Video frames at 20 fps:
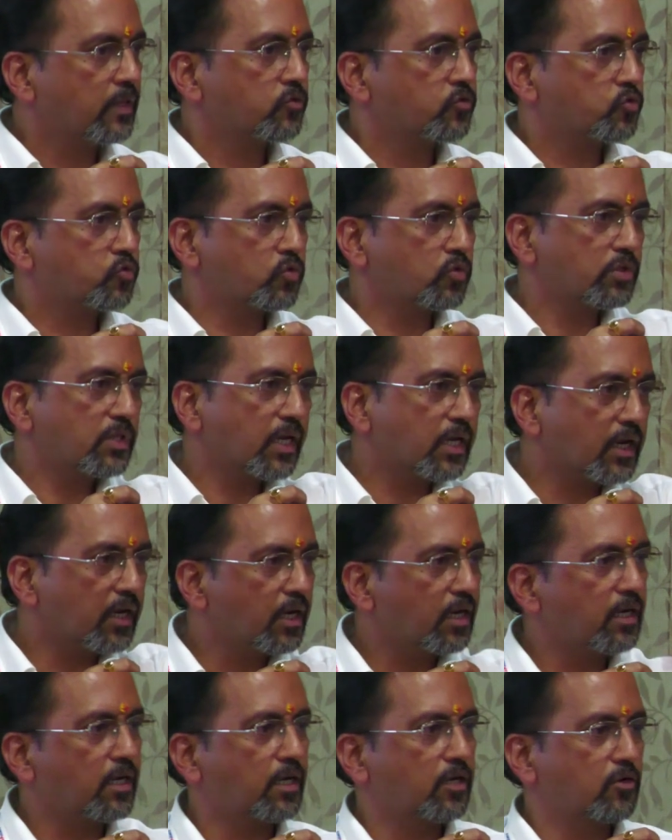So they
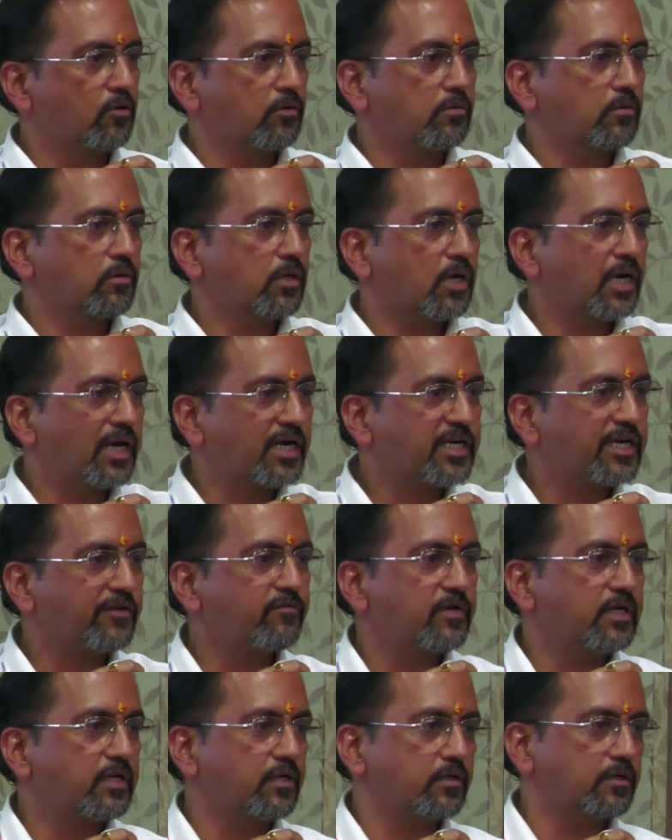can
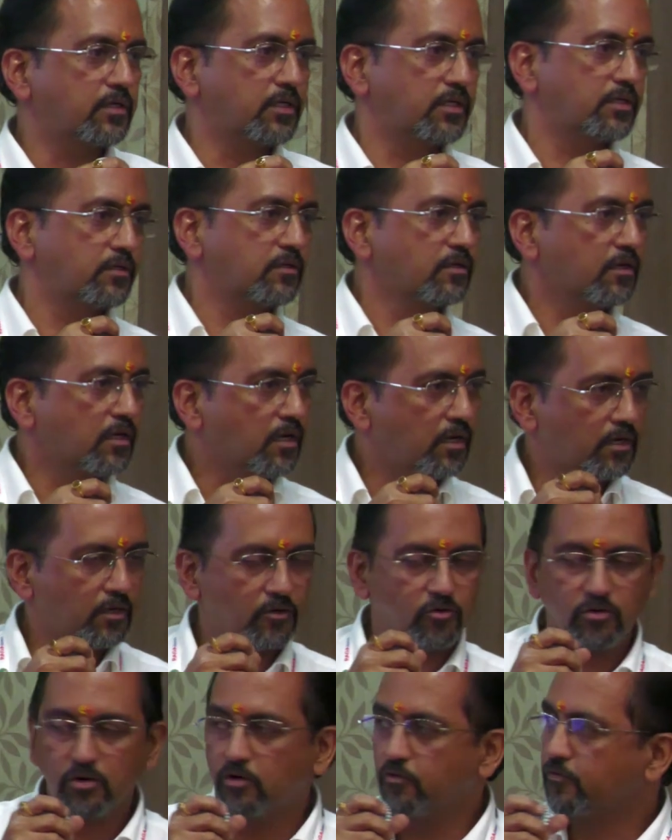collectively
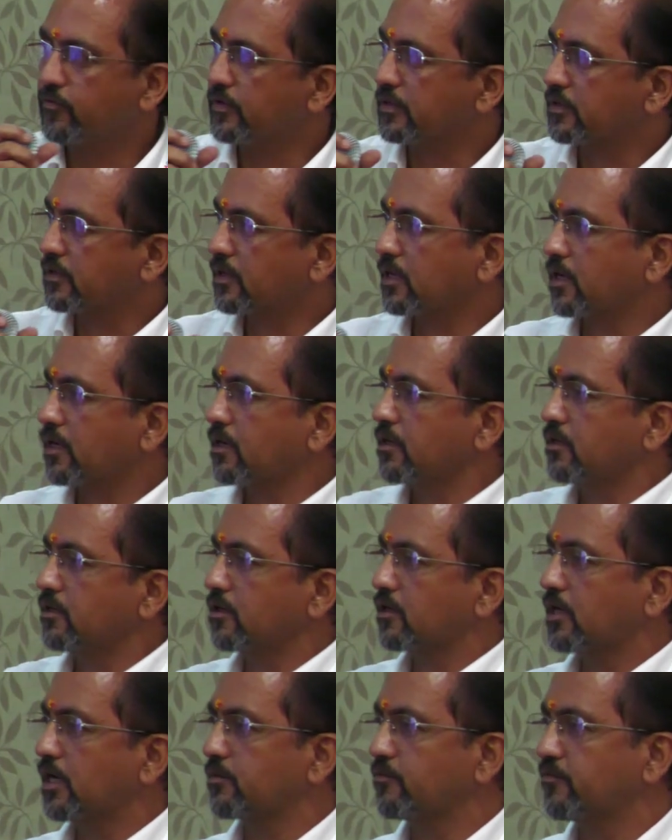go for
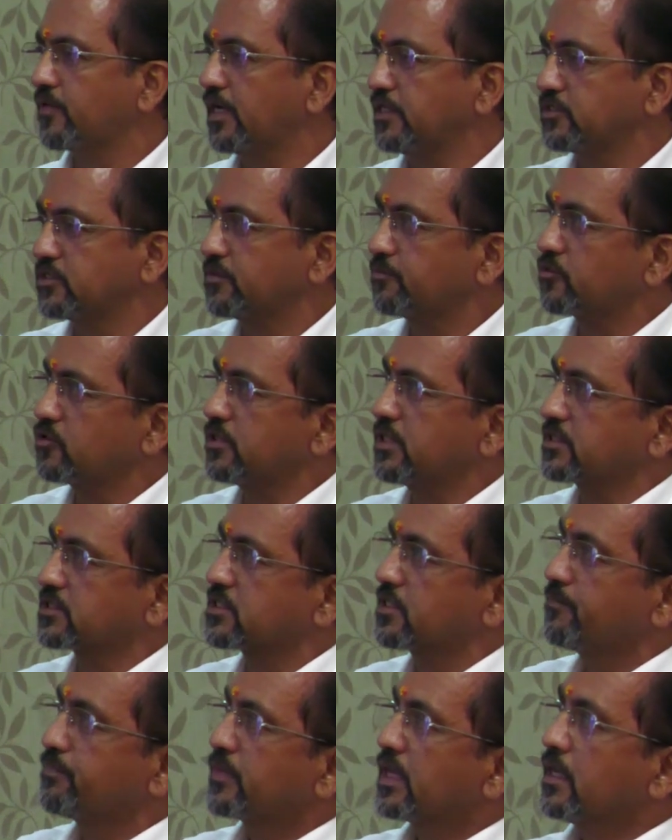carbon financing
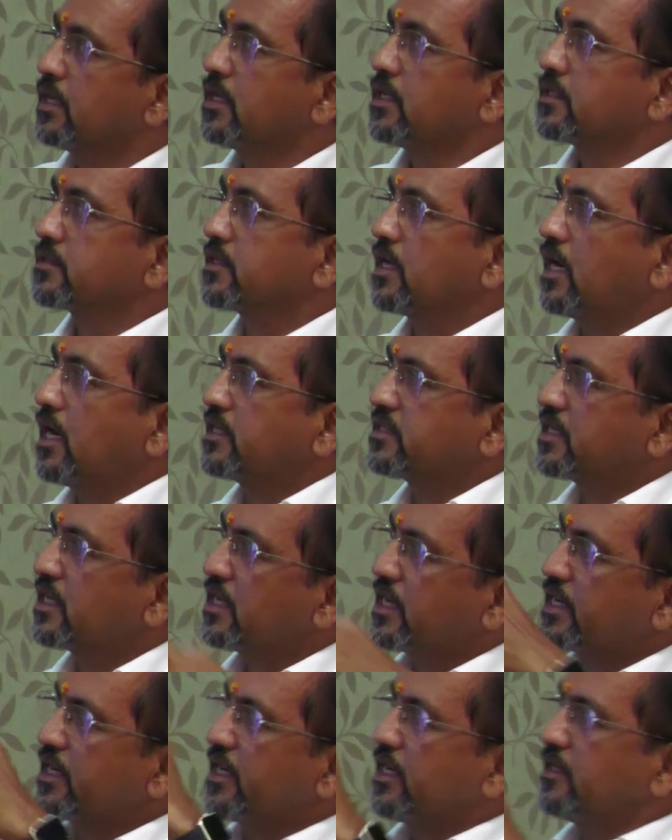projects. The other
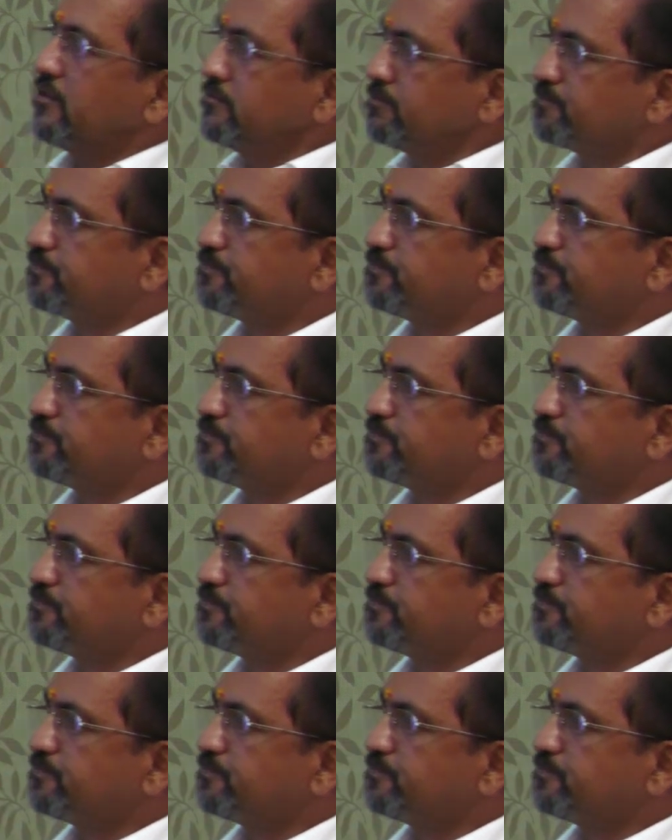learning,